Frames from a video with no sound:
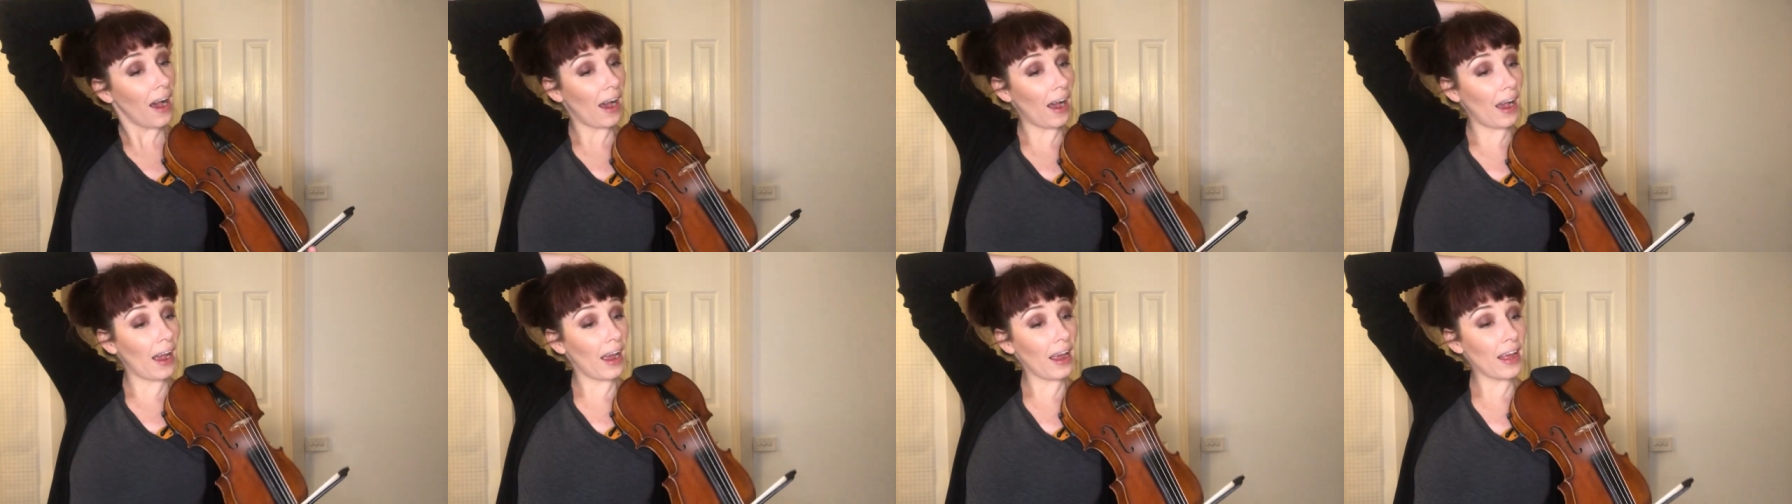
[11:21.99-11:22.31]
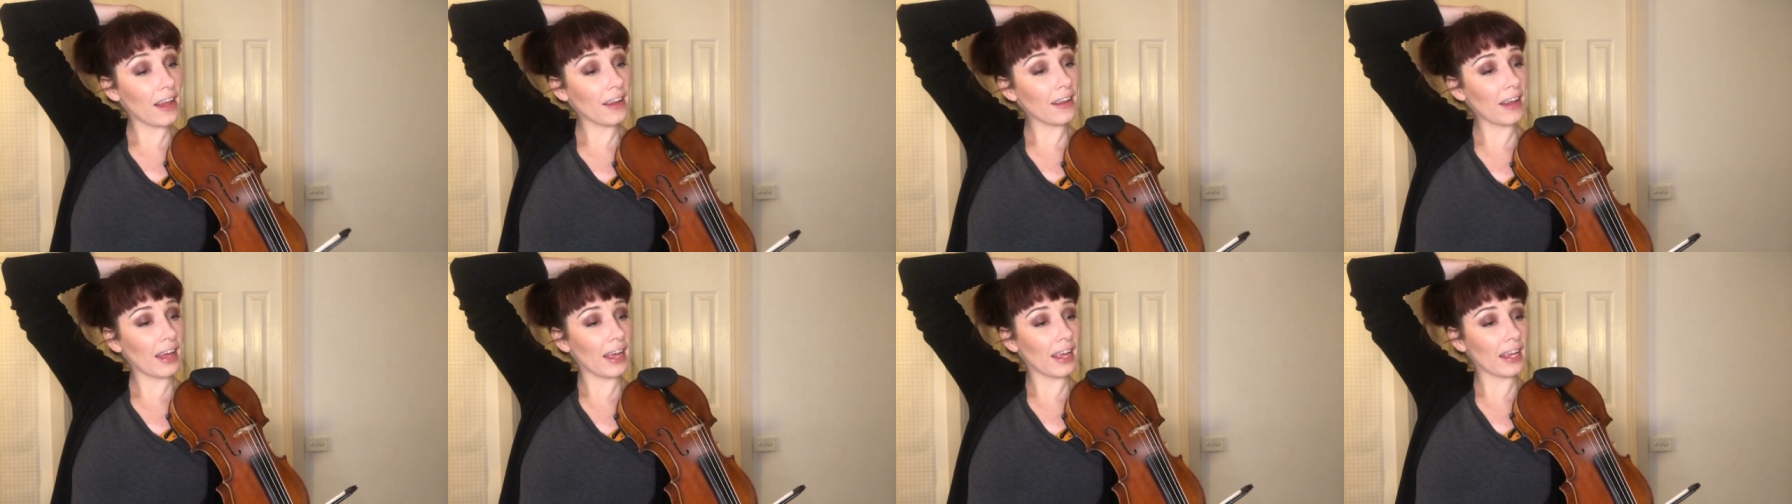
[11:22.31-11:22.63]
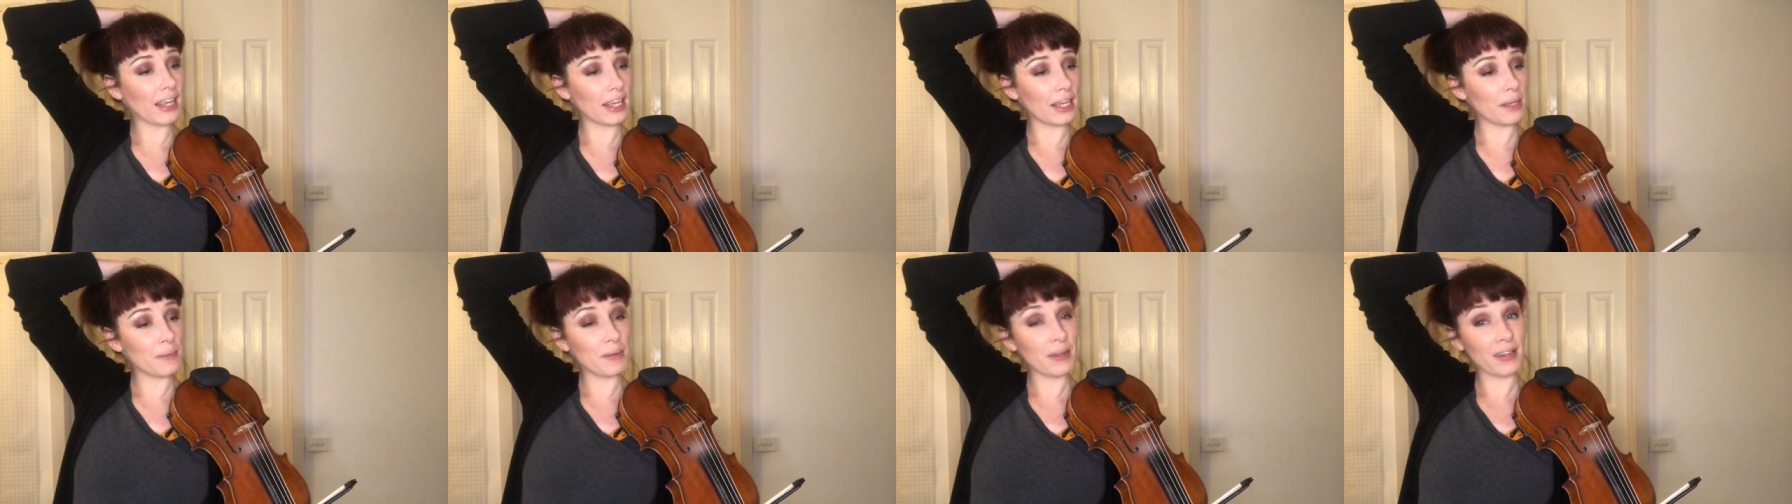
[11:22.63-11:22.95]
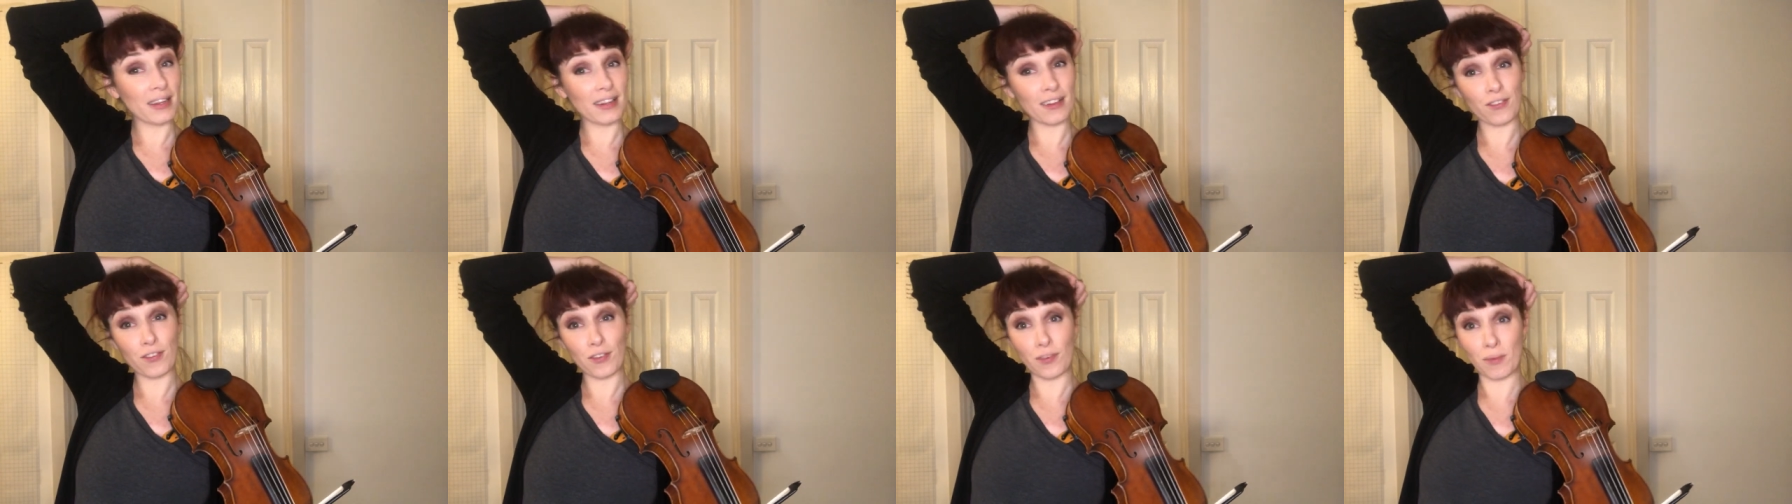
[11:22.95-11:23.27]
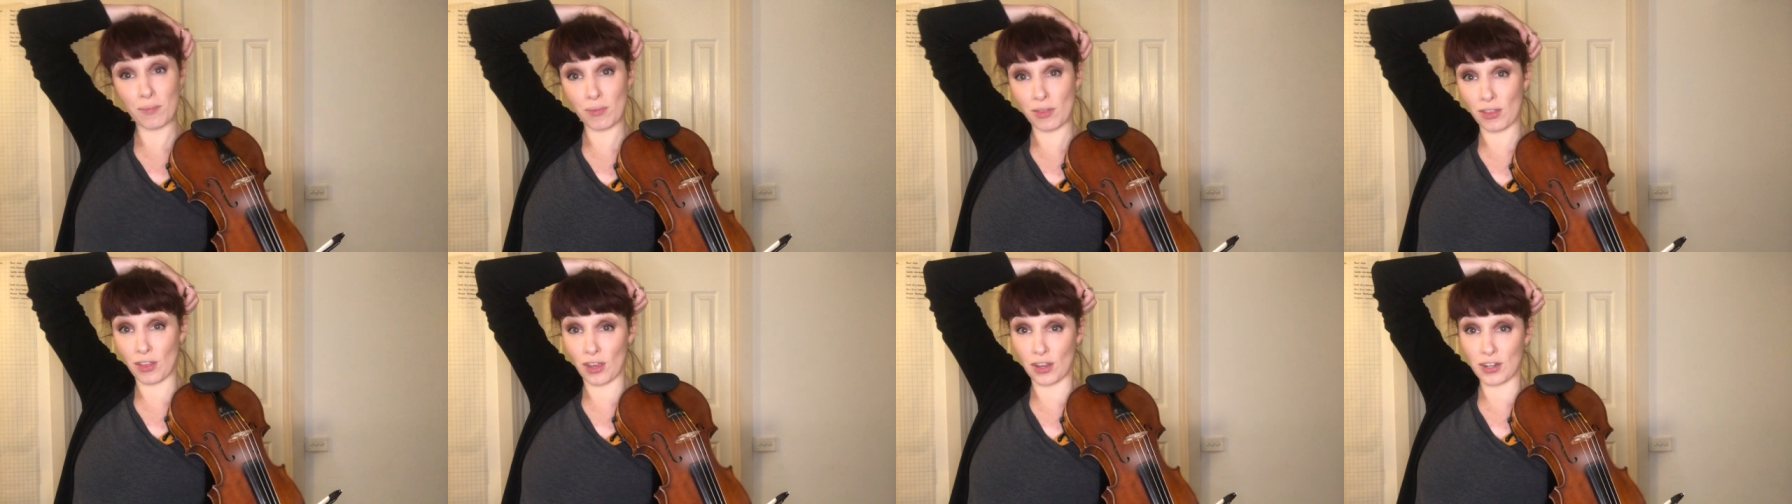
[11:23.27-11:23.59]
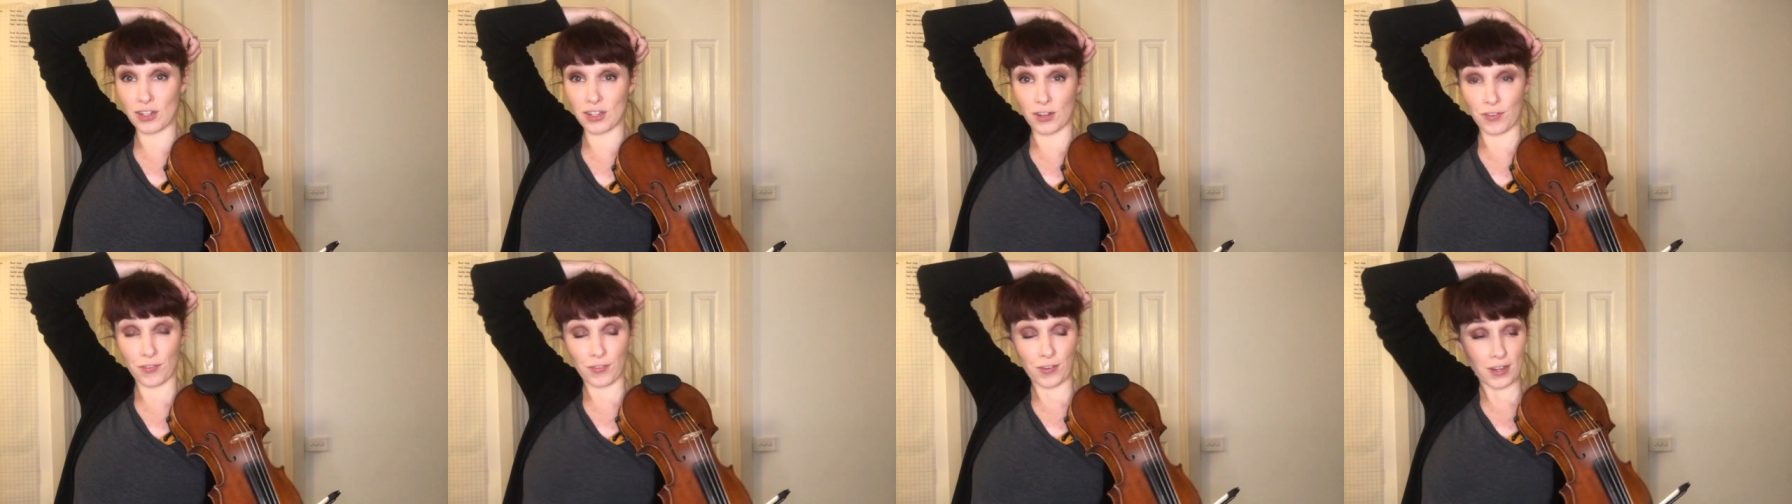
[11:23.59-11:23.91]
I like keeping this from third
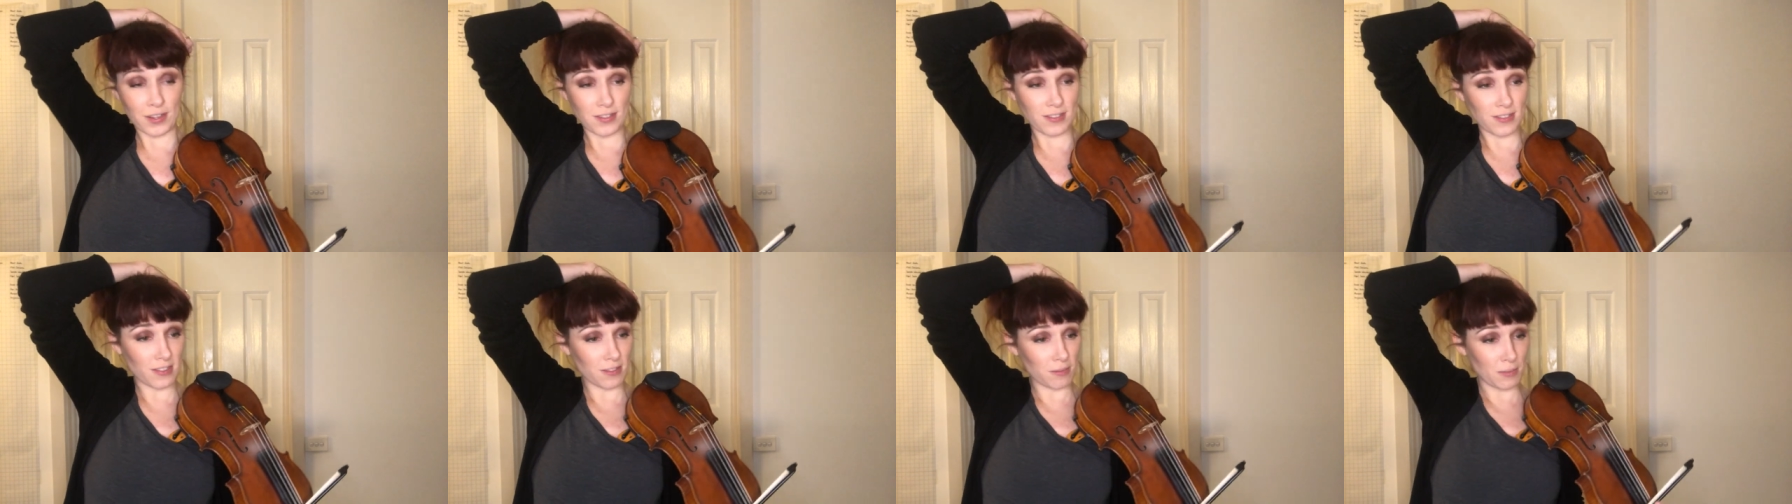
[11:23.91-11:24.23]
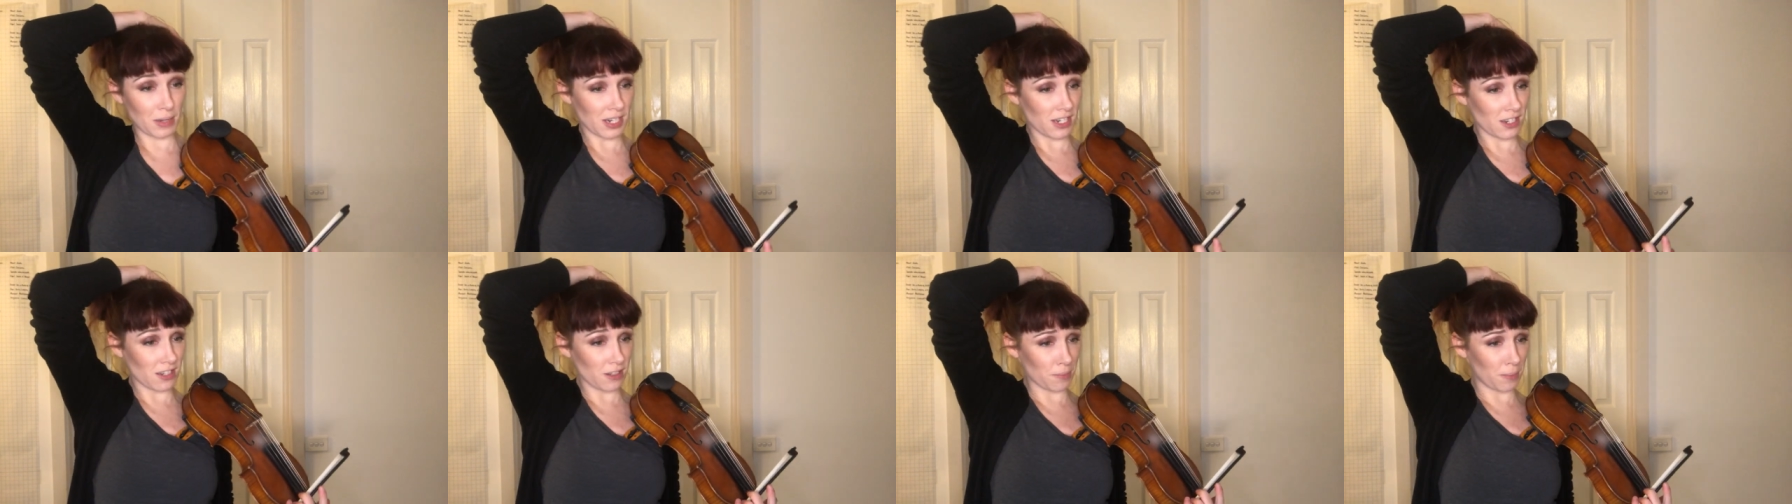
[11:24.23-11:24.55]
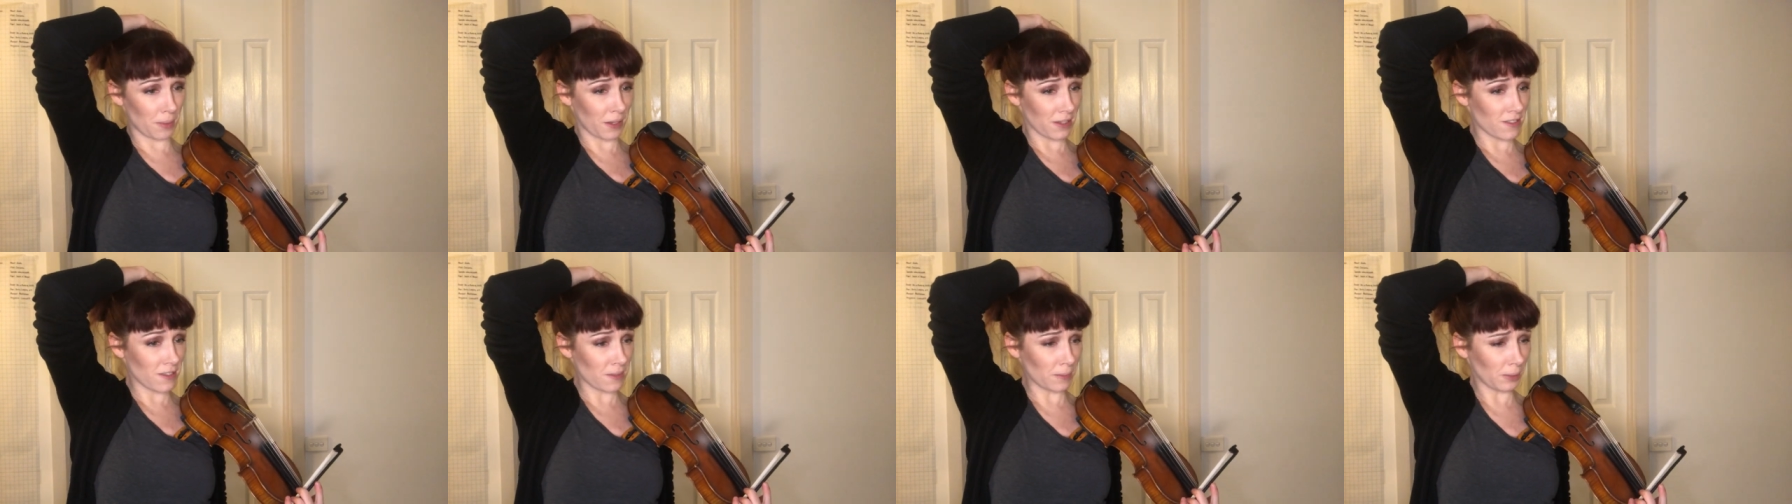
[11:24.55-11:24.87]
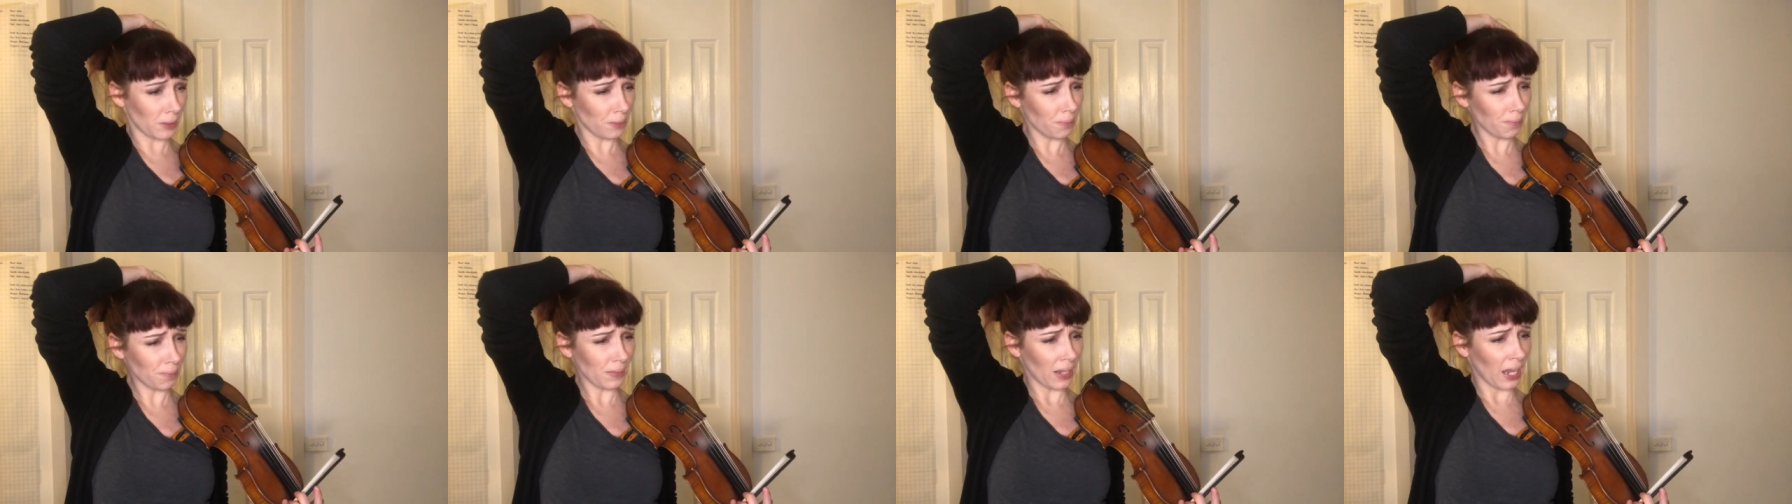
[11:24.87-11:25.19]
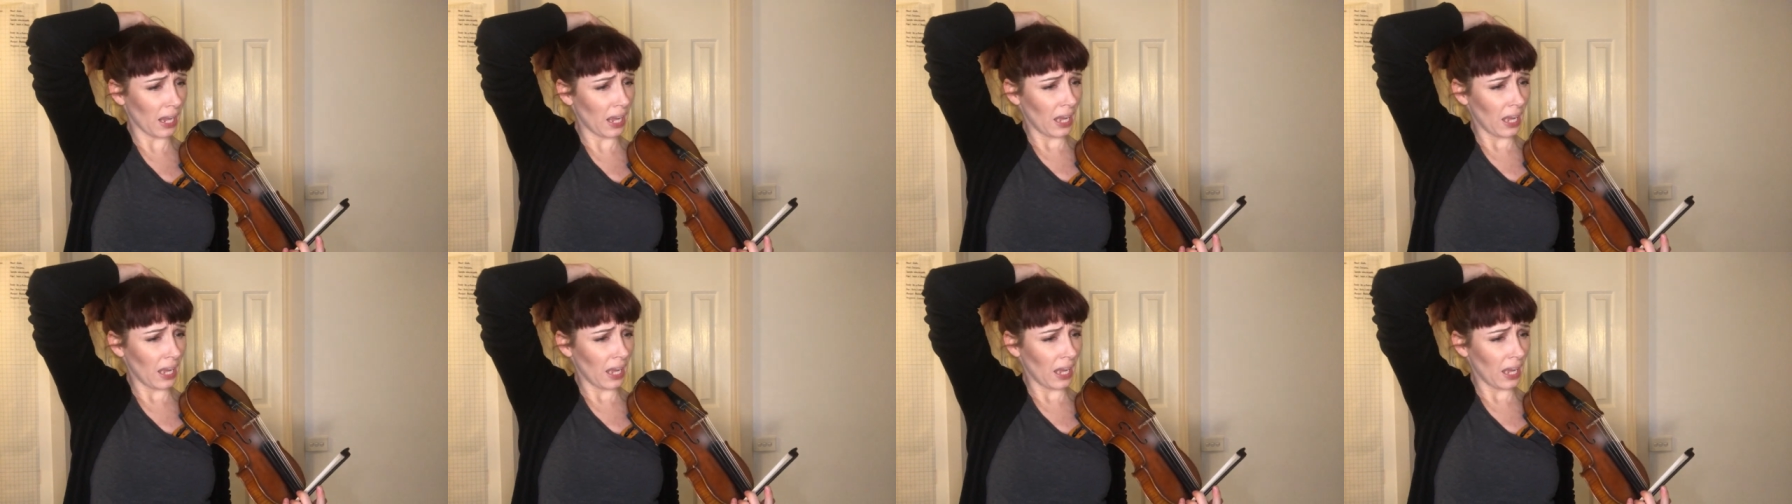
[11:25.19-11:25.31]
to first as much as possible.